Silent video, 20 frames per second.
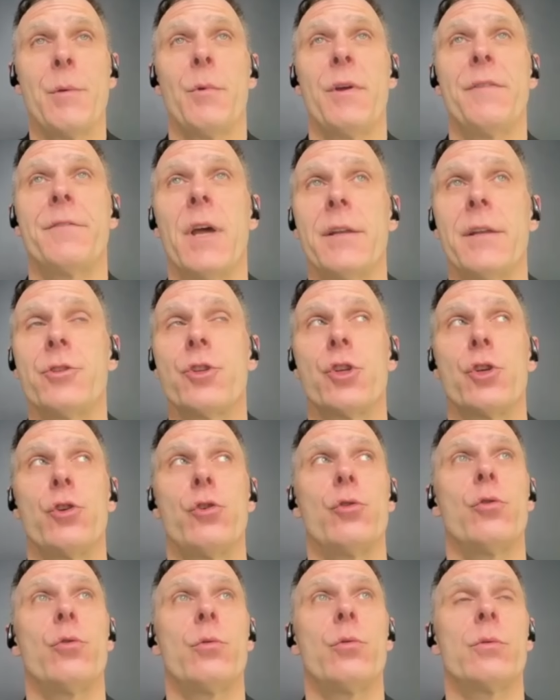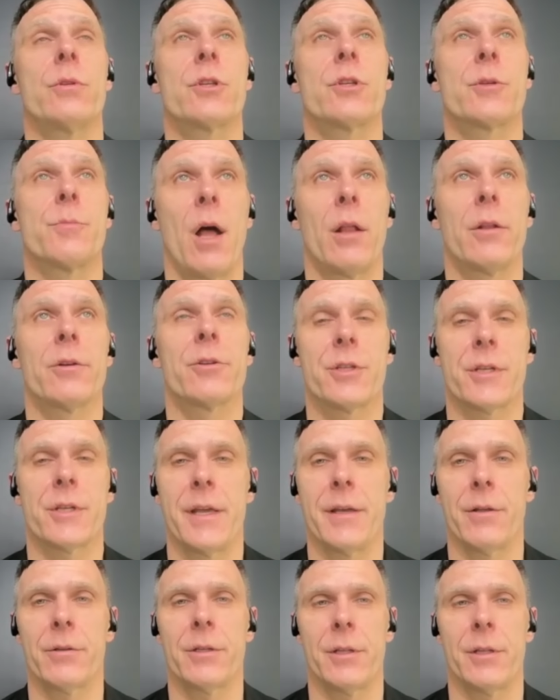I mean, we've done 2 smaller
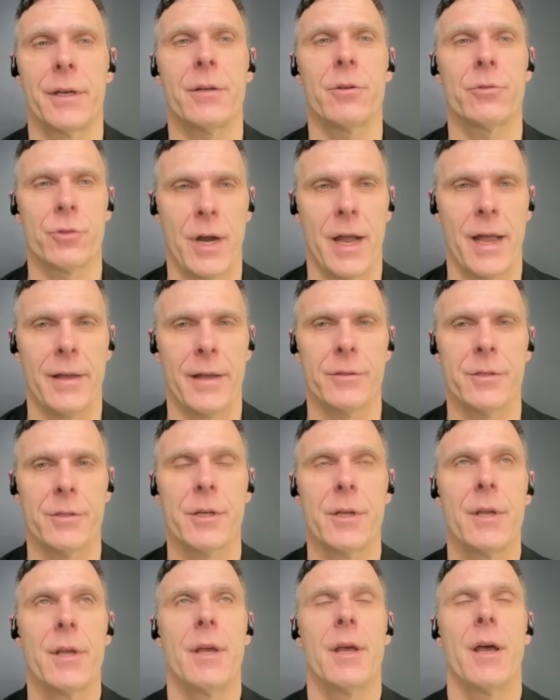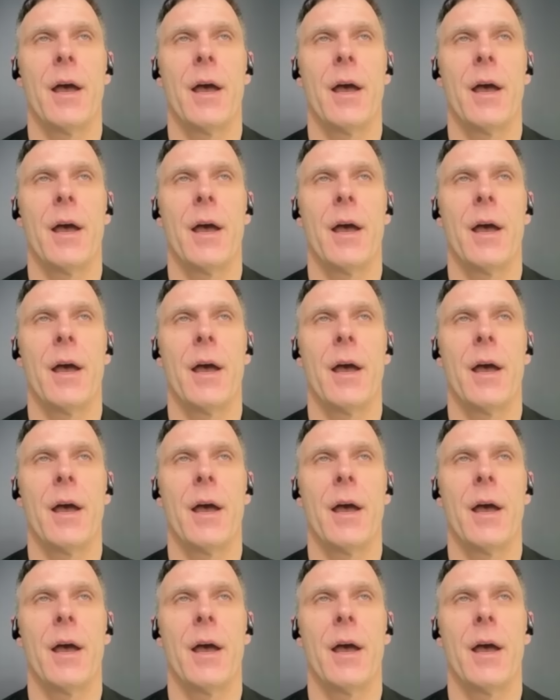scale clinical trials.